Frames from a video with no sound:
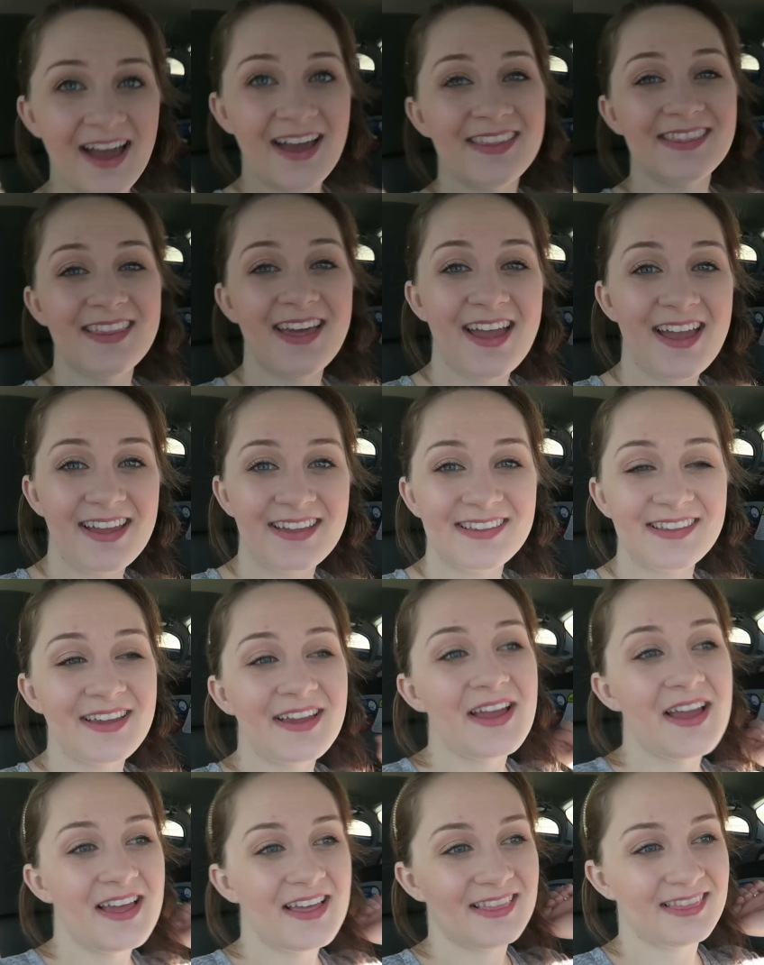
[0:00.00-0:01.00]
and then
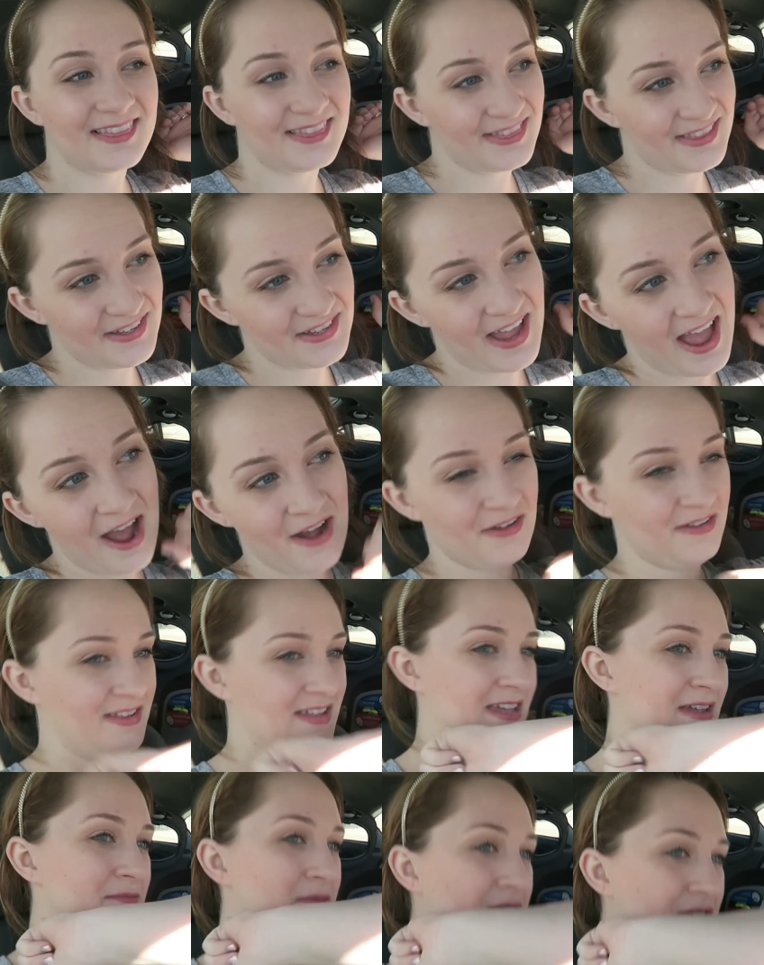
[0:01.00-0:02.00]
the
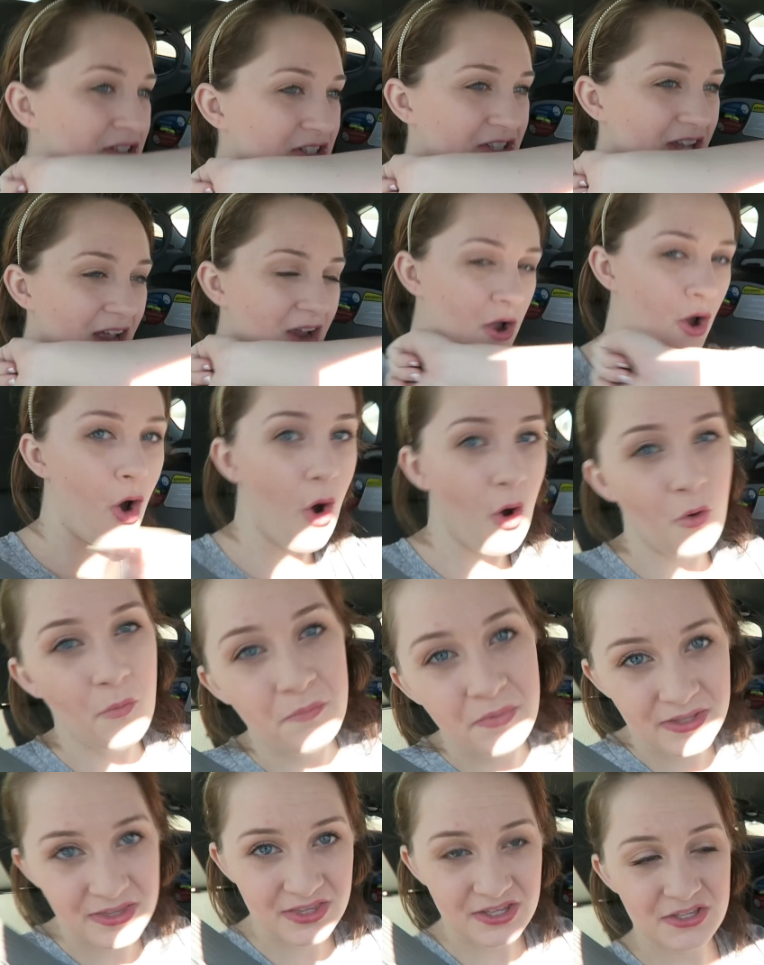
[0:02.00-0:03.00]
housekeeper just like
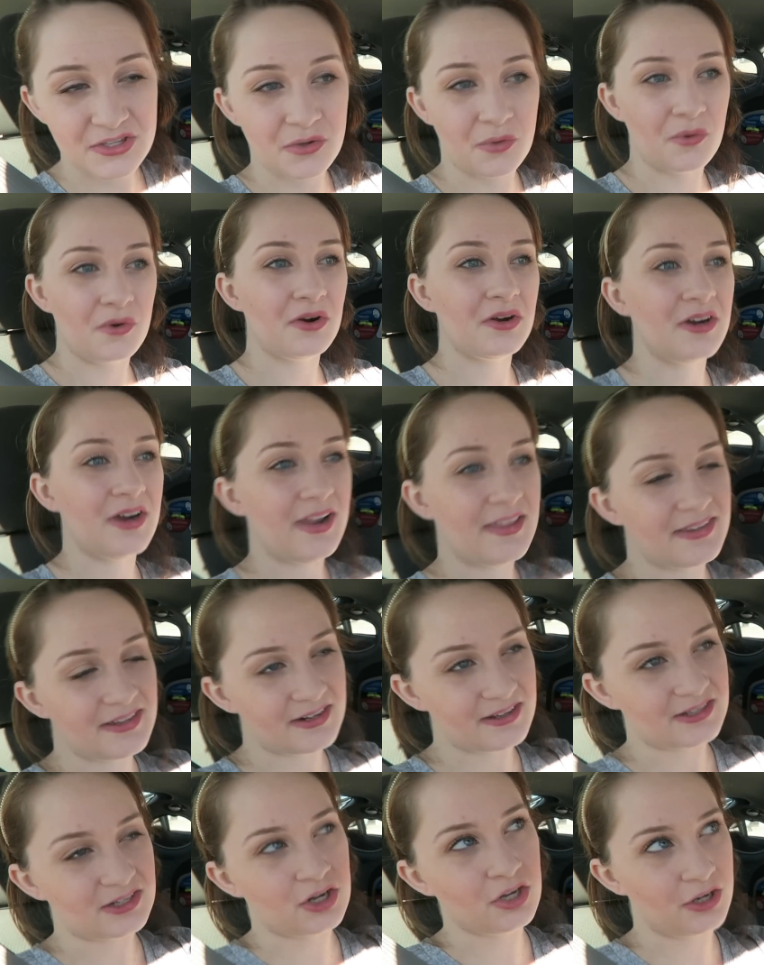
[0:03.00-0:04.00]
opened the door, and
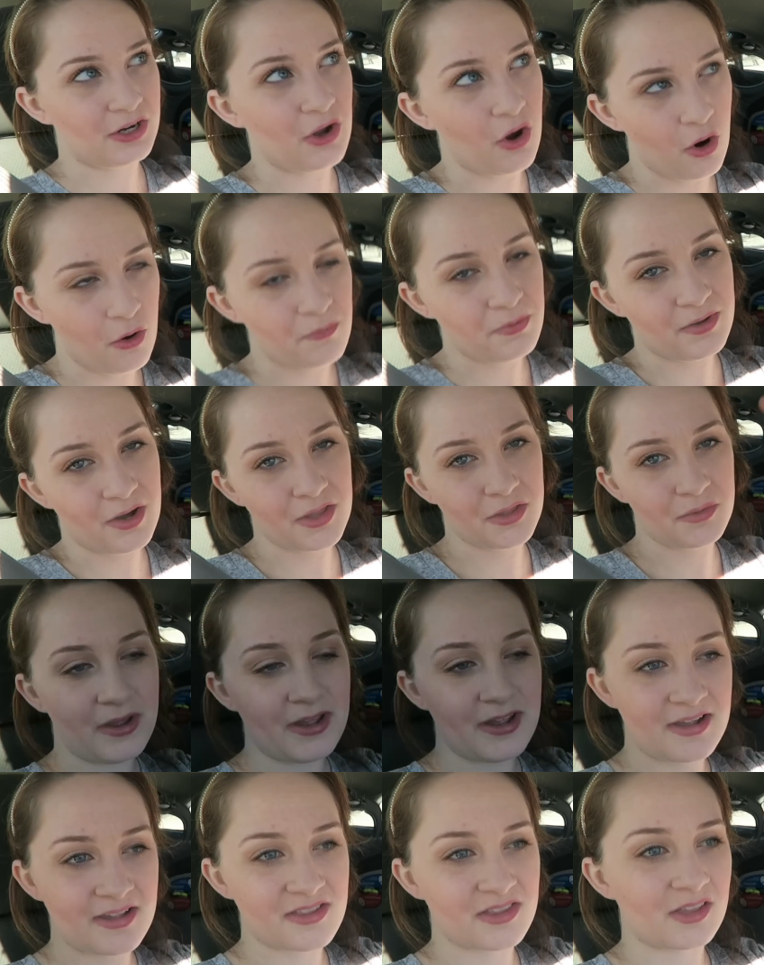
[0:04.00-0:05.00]
then it couldn't open
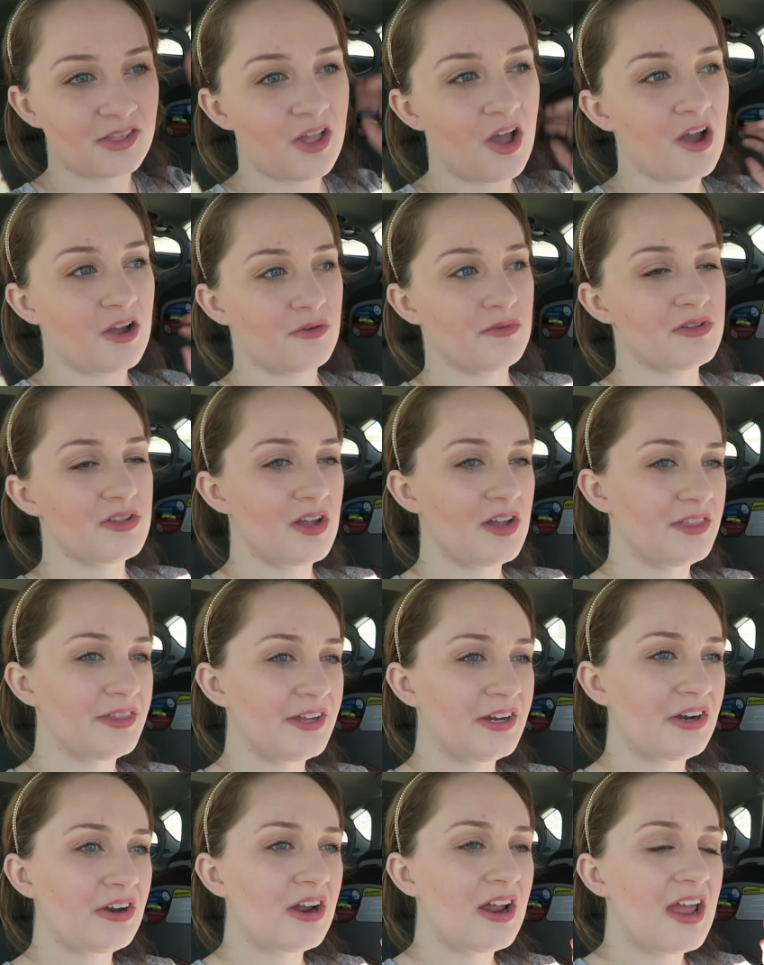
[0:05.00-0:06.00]
way because the lock was on
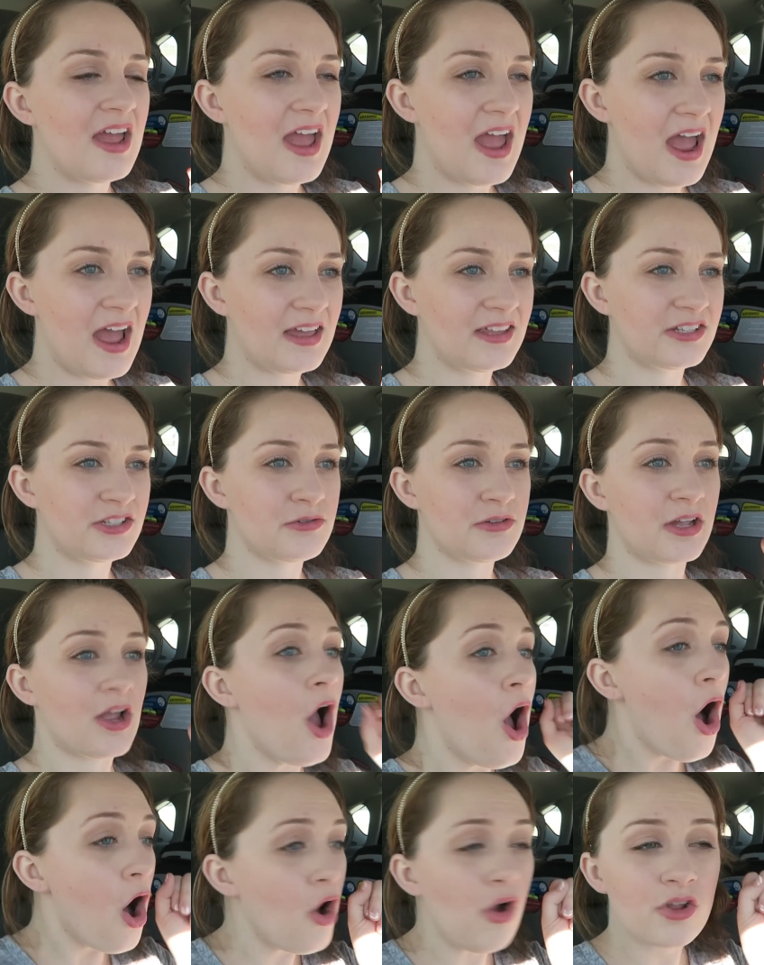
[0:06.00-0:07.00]
there, and she was like,
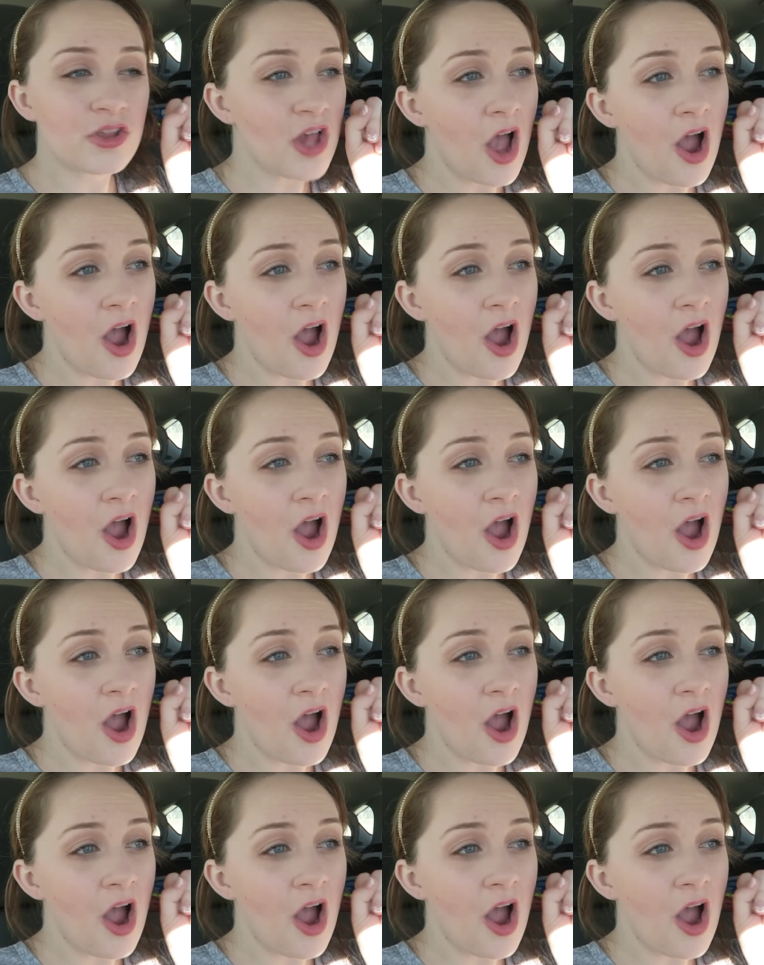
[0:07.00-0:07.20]
oh